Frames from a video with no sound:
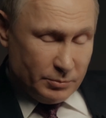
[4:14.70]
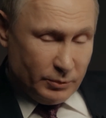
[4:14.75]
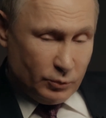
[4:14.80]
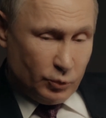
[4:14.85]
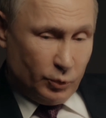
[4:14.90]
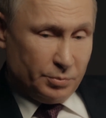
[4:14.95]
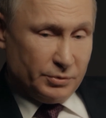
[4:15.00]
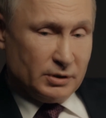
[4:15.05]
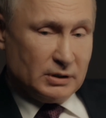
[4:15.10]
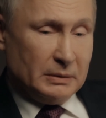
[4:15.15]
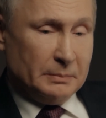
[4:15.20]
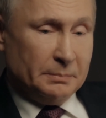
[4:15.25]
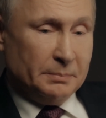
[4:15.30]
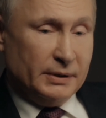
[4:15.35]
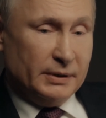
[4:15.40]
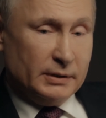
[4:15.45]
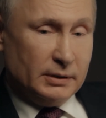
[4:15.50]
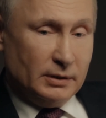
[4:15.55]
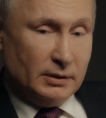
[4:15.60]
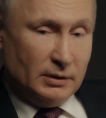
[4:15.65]
Actually, by
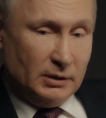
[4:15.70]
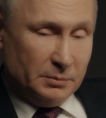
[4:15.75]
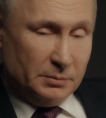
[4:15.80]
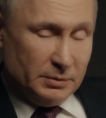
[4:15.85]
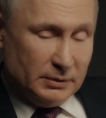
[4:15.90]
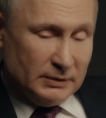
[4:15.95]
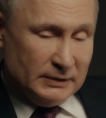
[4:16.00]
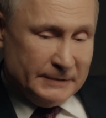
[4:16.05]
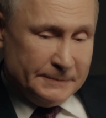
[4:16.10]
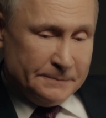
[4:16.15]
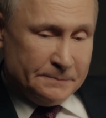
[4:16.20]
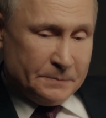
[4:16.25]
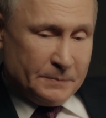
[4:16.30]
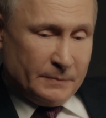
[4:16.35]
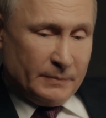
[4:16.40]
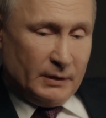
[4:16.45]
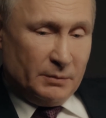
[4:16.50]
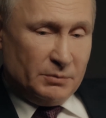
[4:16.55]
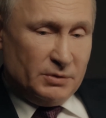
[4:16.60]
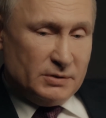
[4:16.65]
doing so, we have
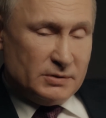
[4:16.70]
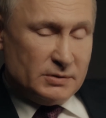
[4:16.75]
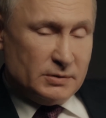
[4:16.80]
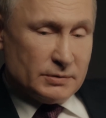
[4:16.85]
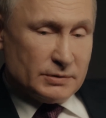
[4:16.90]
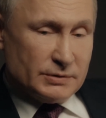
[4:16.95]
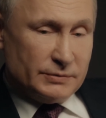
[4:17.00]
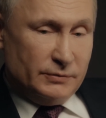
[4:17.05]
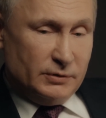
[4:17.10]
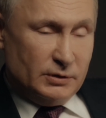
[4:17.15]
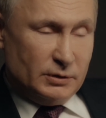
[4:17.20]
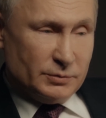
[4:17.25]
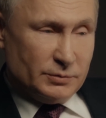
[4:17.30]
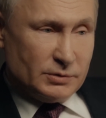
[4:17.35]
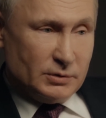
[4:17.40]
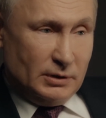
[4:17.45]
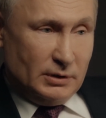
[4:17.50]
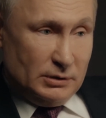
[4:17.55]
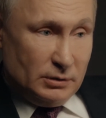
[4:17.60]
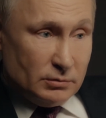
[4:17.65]
already found
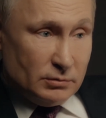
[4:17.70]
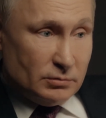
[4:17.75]
ministers,